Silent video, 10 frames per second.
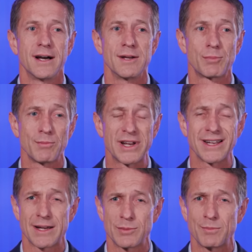
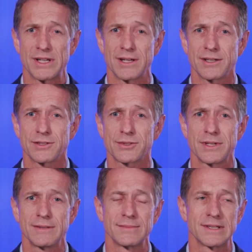implementing IBP in
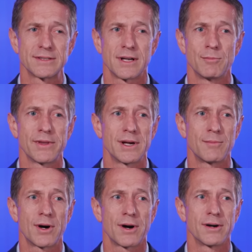industry. Some of
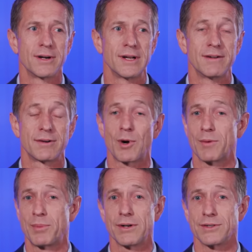them are from
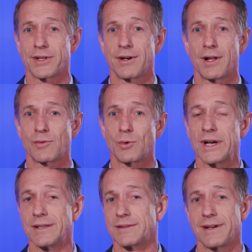our peers at Oliver
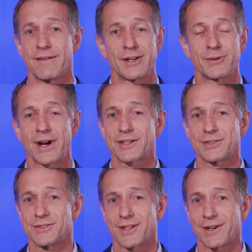Wight that have
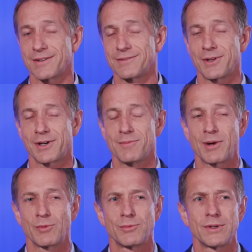interactions that are
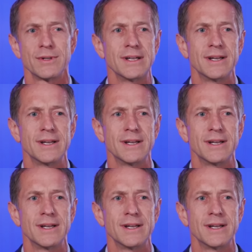memorable.